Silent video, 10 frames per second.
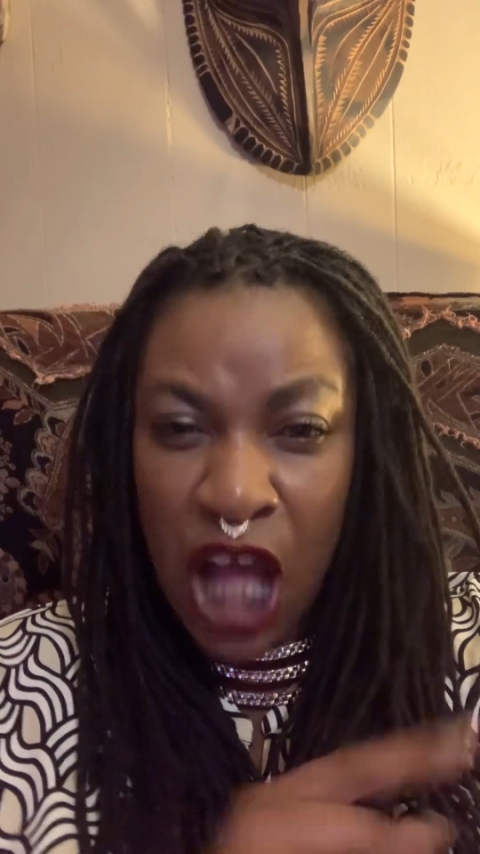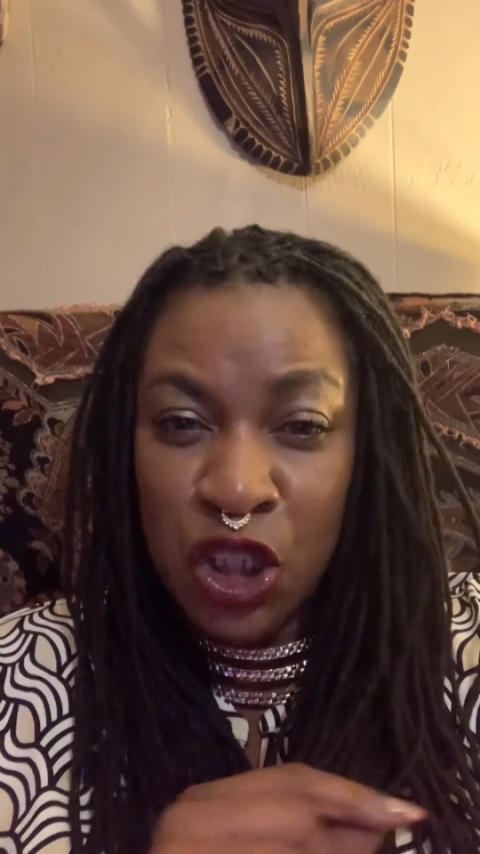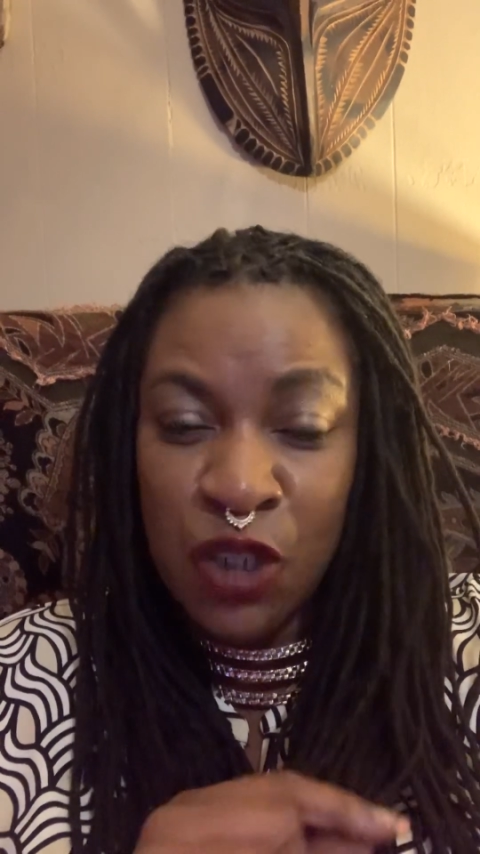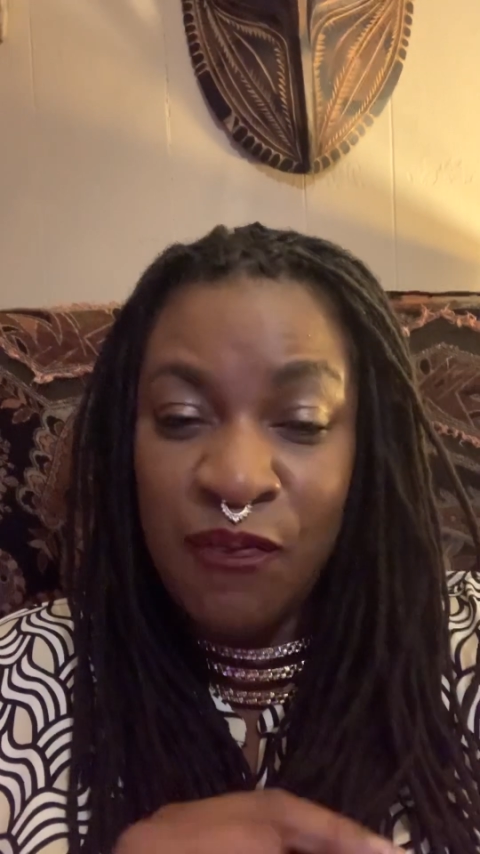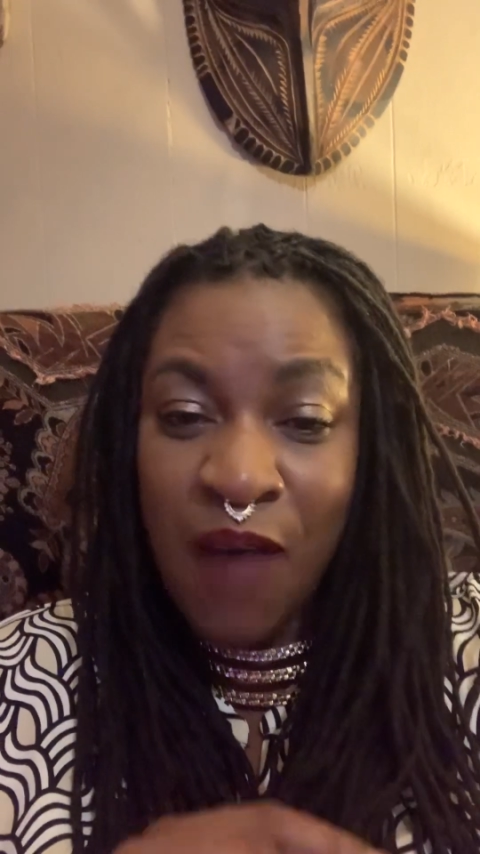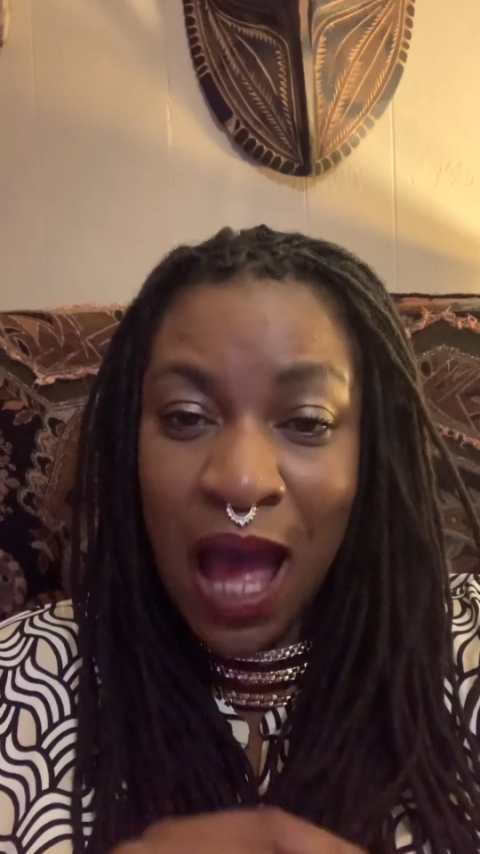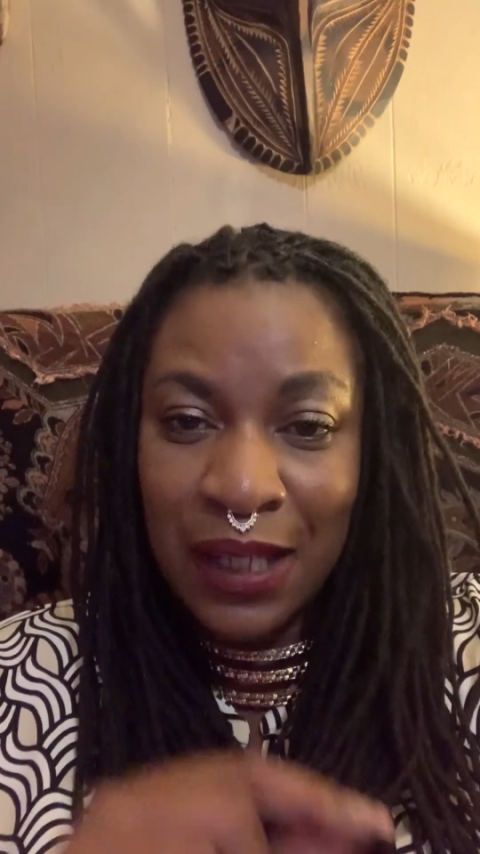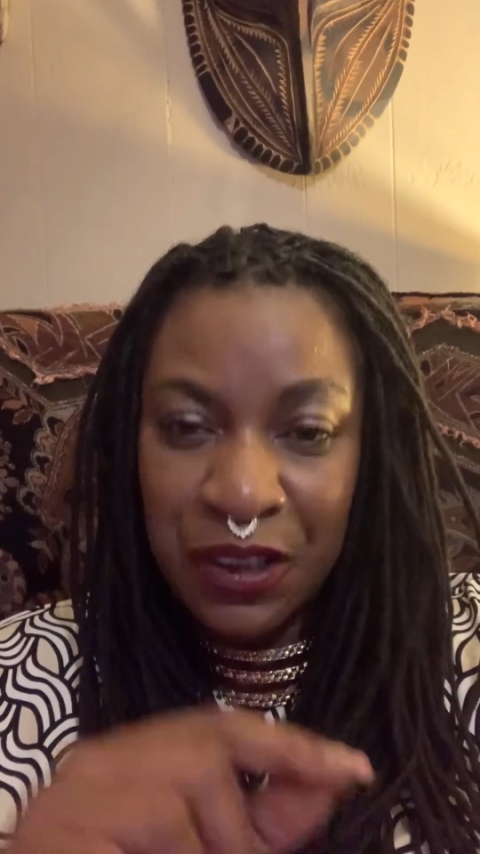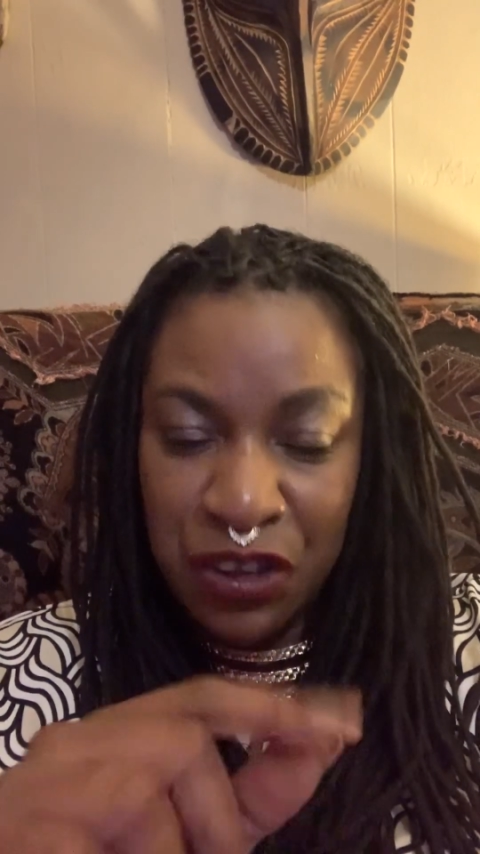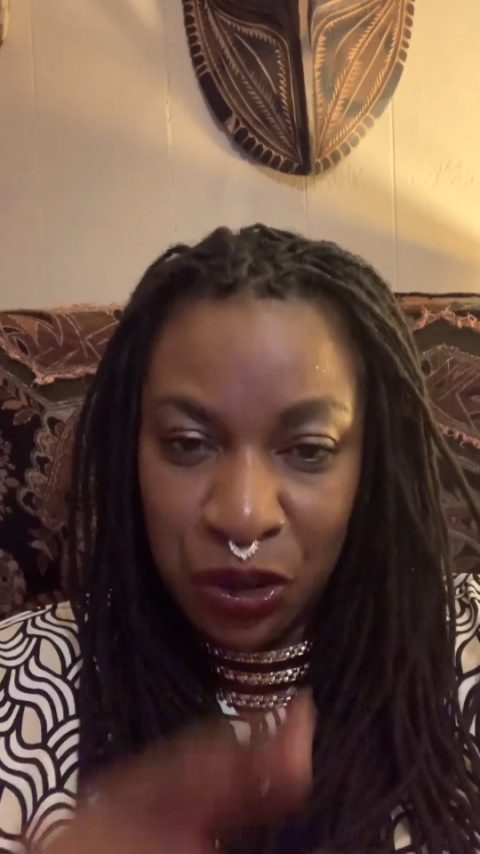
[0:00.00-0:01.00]
to
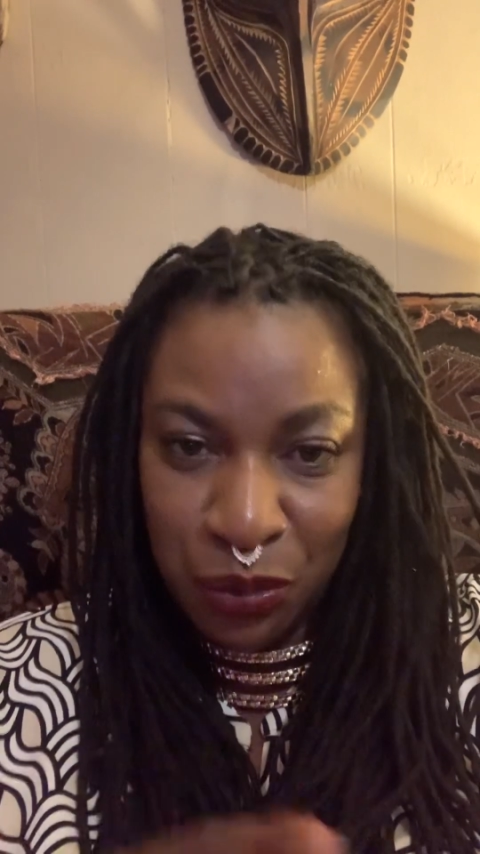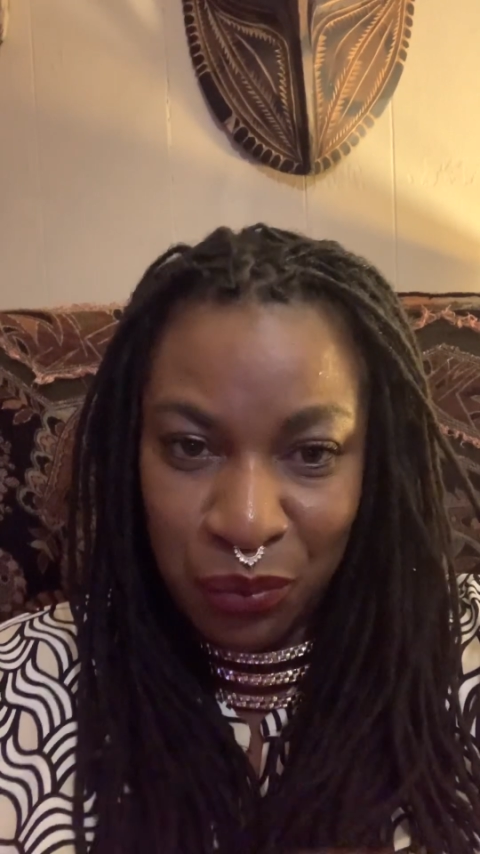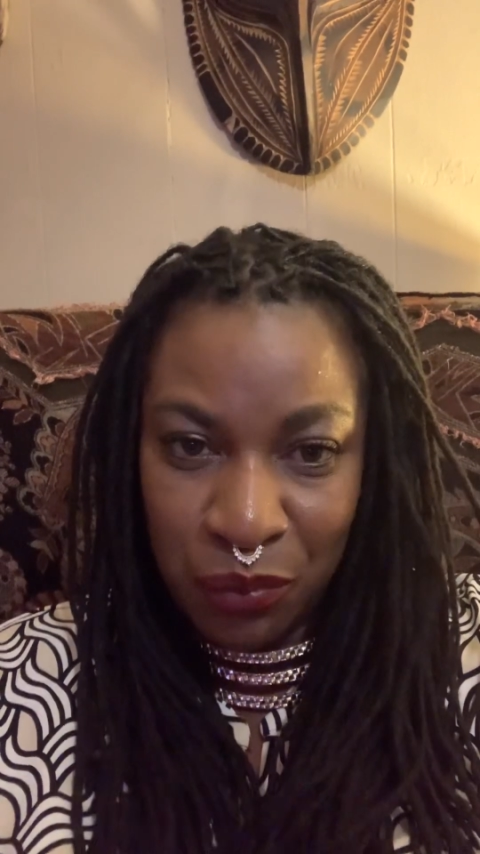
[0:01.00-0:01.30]
find you,